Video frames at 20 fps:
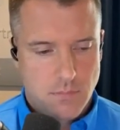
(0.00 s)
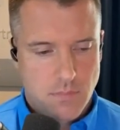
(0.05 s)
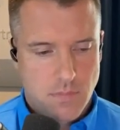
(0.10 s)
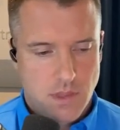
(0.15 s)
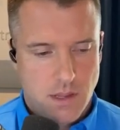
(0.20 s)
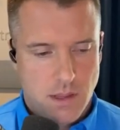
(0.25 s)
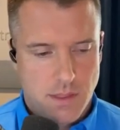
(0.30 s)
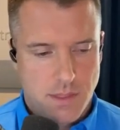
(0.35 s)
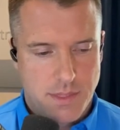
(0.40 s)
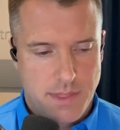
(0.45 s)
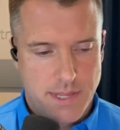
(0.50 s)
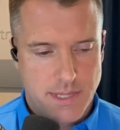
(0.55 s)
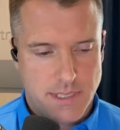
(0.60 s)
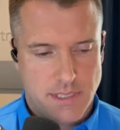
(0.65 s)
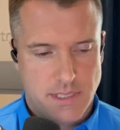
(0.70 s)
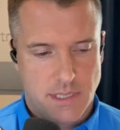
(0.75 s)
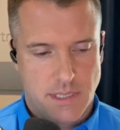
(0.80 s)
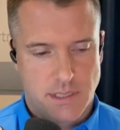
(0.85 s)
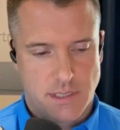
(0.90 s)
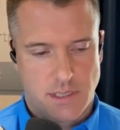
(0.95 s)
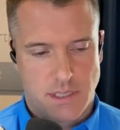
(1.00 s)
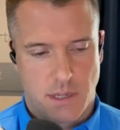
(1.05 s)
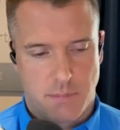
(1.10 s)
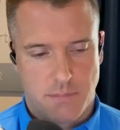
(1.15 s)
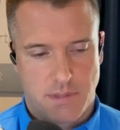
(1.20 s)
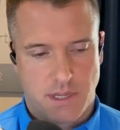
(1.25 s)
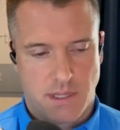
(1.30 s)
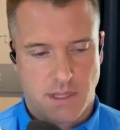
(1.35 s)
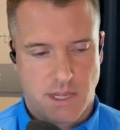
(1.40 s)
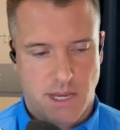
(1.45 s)
this is
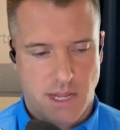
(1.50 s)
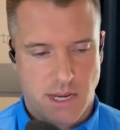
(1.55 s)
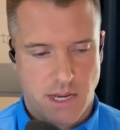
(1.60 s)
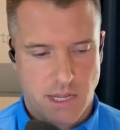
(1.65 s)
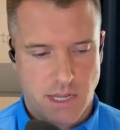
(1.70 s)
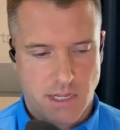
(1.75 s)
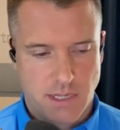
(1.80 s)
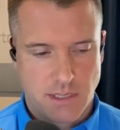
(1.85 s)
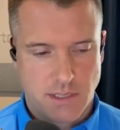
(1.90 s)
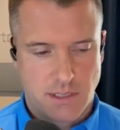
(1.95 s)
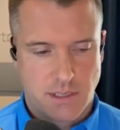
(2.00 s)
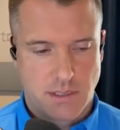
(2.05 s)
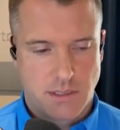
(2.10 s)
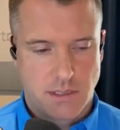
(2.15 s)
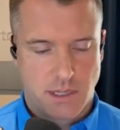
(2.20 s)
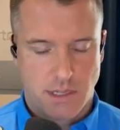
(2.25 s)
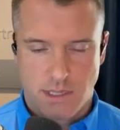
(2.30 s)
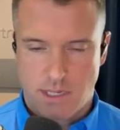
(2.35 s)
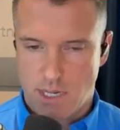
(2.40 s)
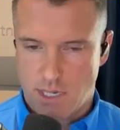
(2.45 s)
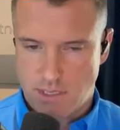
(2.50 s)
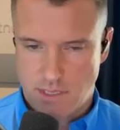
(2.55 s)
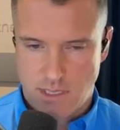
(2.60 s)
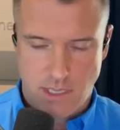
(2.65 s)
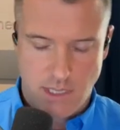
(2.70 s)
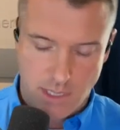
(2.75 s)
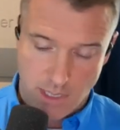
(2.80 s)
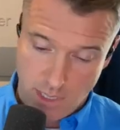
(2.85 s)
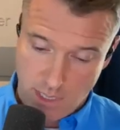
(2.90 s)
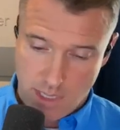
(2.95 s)
something that is contested.
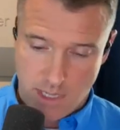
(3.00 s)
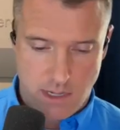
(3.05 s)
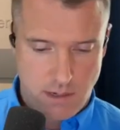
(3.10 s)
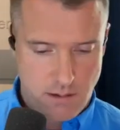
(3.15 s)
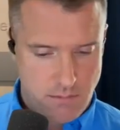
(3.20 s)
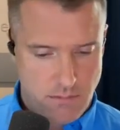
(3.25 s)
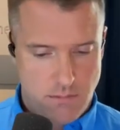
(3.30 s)
And again,